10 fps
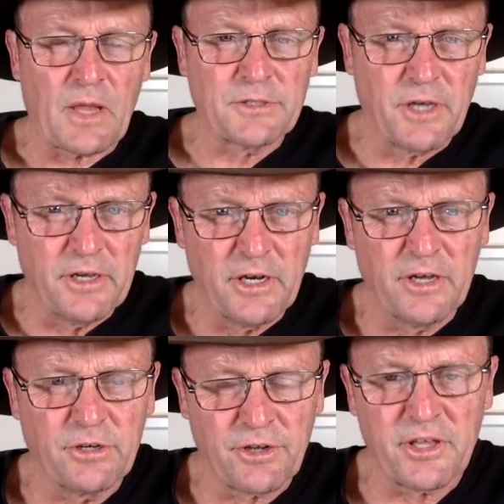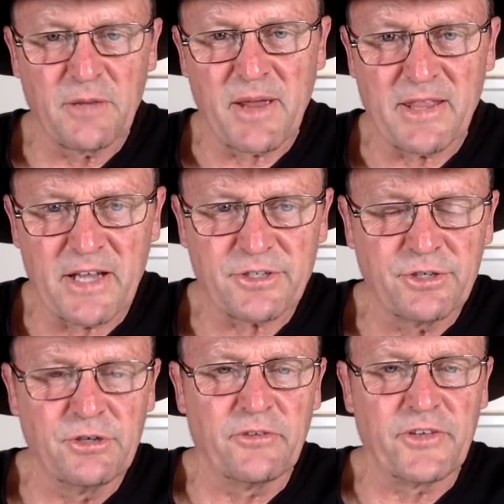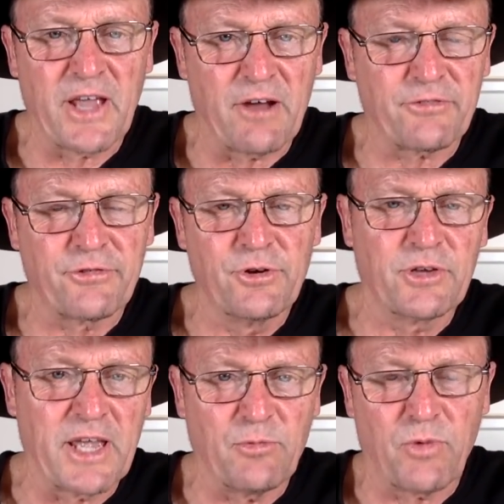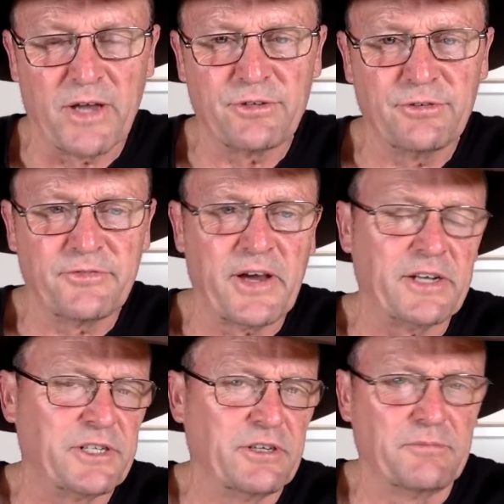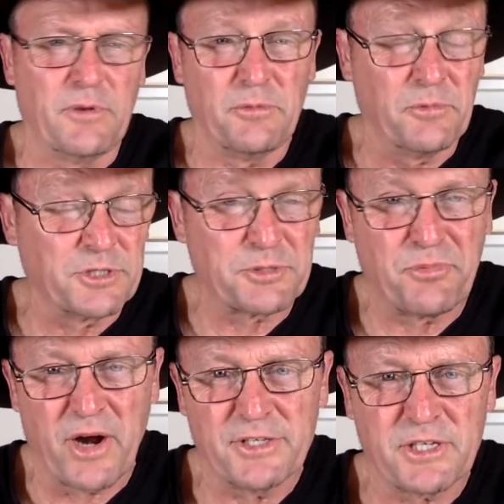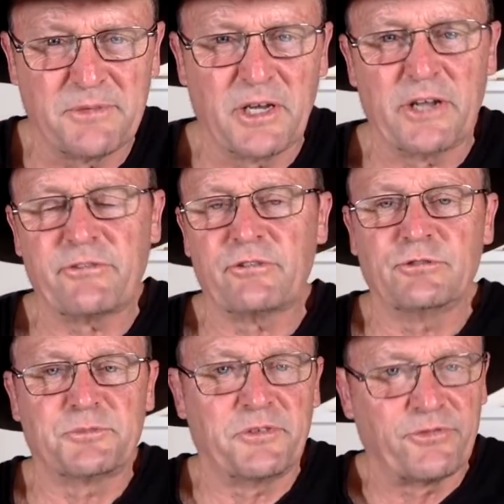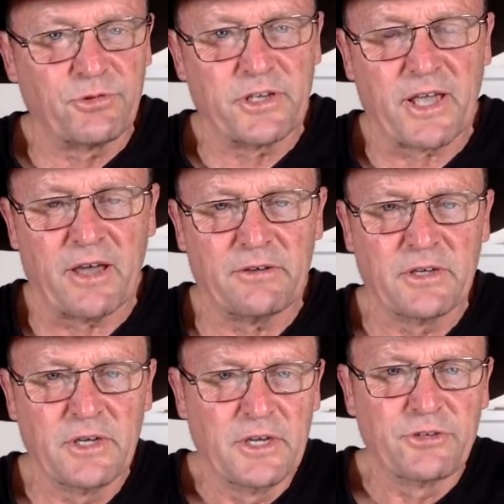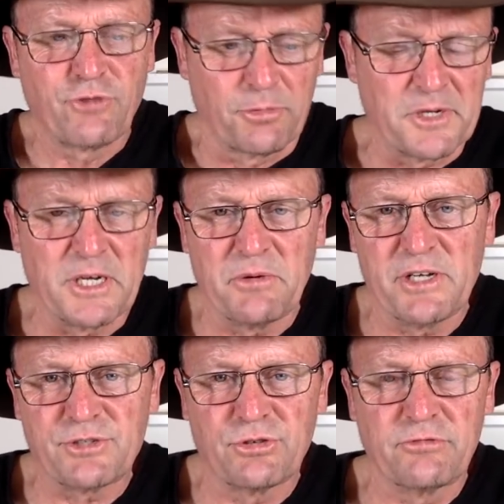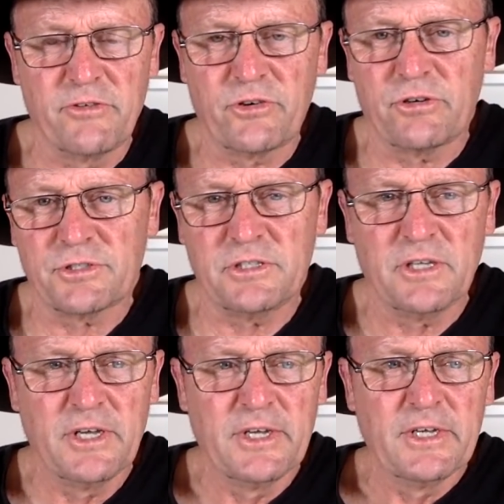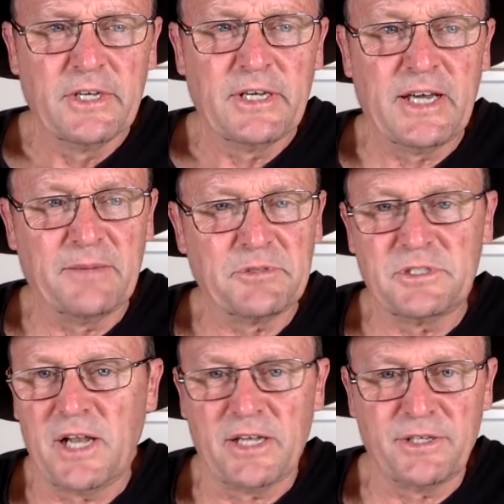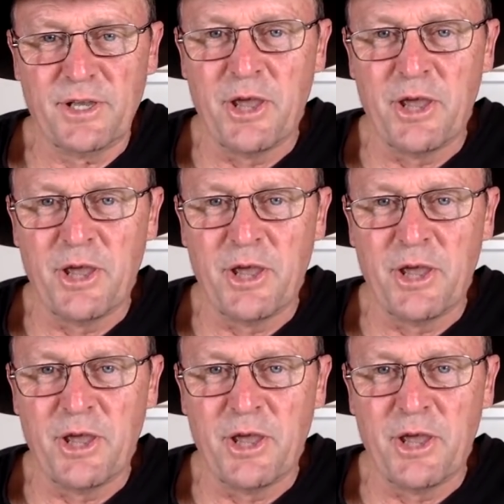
So you know you got to think about that too. If you're going through again way too fast, you are going to want to spray some of your electricals before you go dropping into any sort of river crossing, because um, the last thing